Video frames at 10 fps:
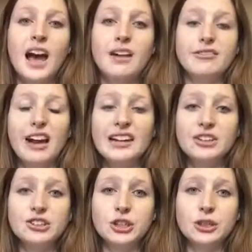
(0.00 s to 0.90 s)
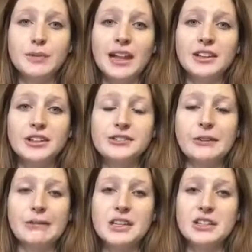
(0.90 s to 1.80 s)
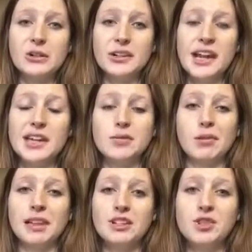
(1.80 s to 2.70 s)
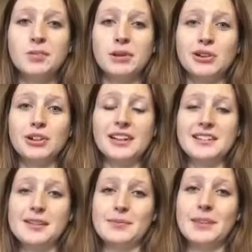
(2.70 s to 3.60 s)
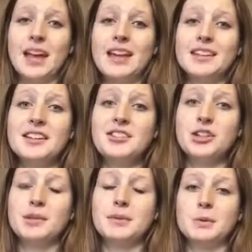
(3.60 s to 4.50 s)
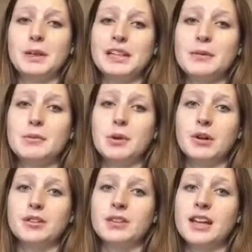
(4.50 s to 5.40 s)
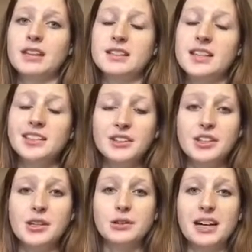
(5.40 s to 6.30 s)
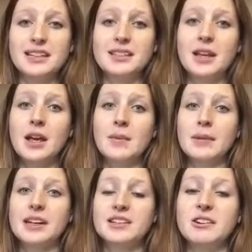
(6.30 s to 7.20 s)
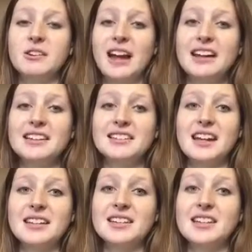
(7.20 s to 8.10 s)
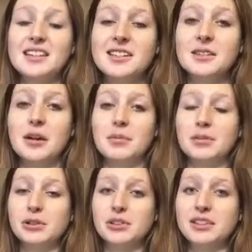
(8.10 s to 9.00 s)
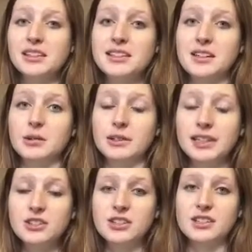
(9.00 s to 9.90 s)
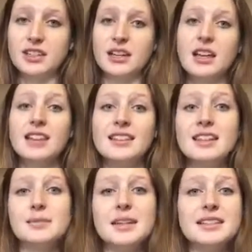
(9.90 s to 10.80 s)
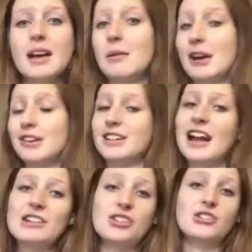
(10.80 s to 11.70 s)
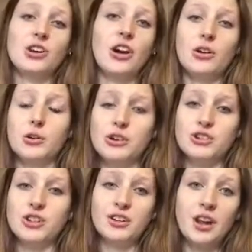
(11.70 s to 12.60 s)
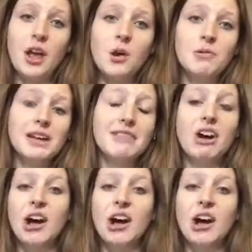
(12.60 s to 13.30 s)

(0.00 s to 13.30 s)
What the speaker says: A final term I learned from this unit is religious pluralism. This term is really important here in the U.S. because the United States is pluralistic religiously. This means that we are not just all Christian. We have